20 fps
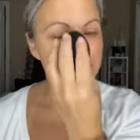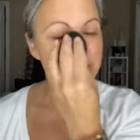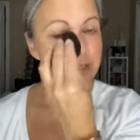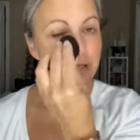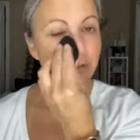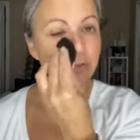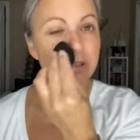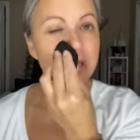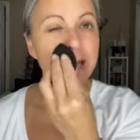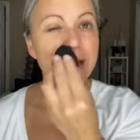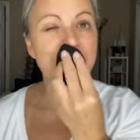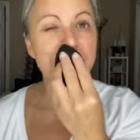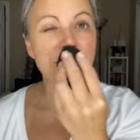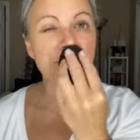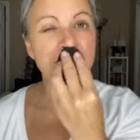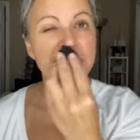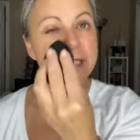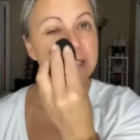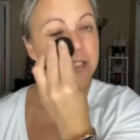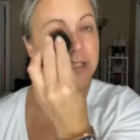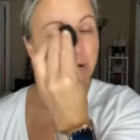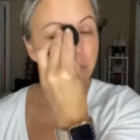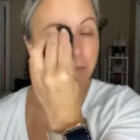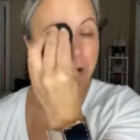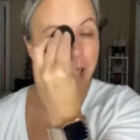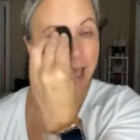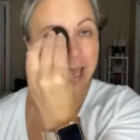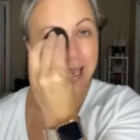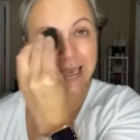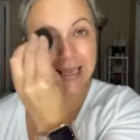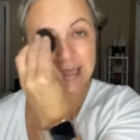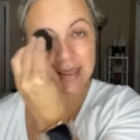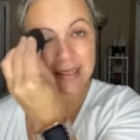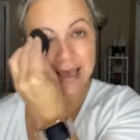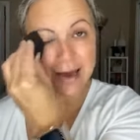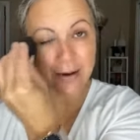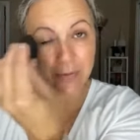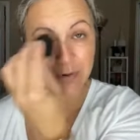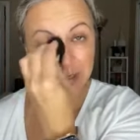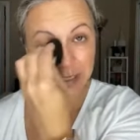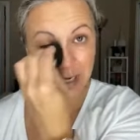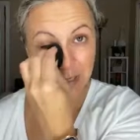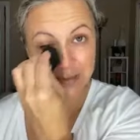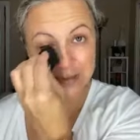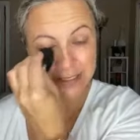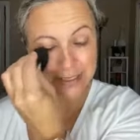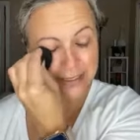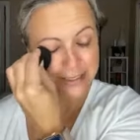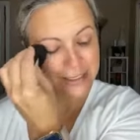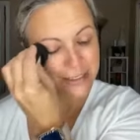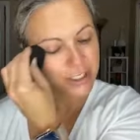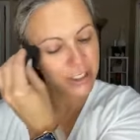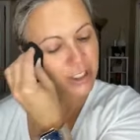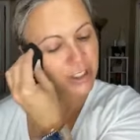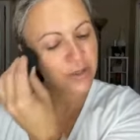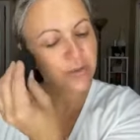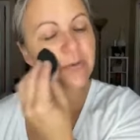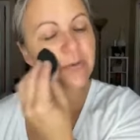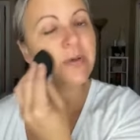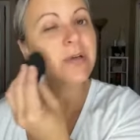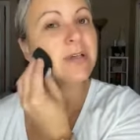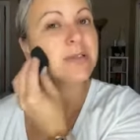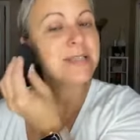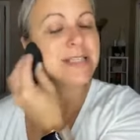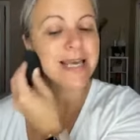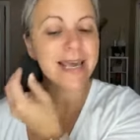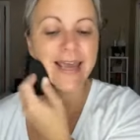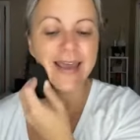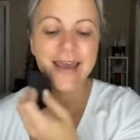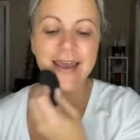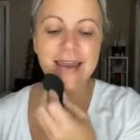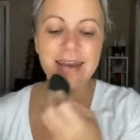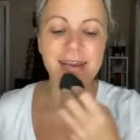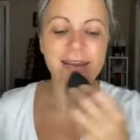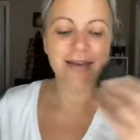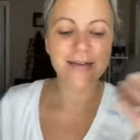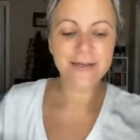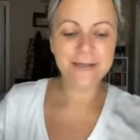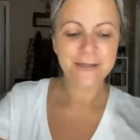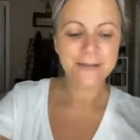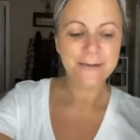So the other one is gray. That one comes in this cute little tin,